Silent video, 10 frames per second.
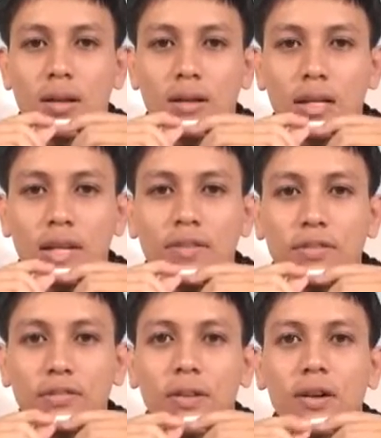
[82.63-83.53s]
Number
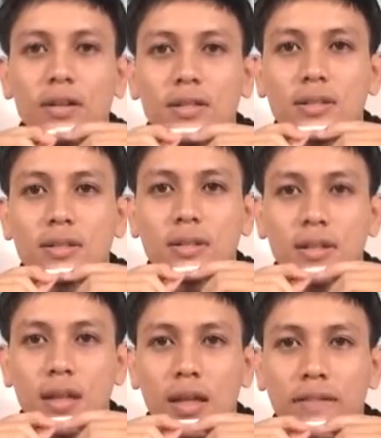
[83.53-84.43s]
4.
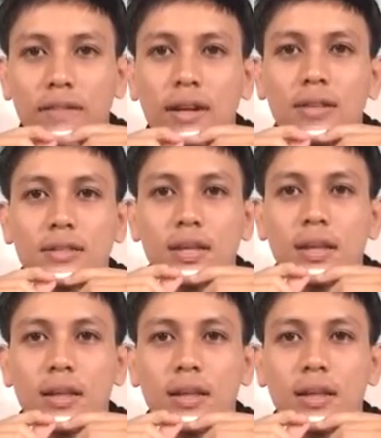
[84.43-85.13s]
First,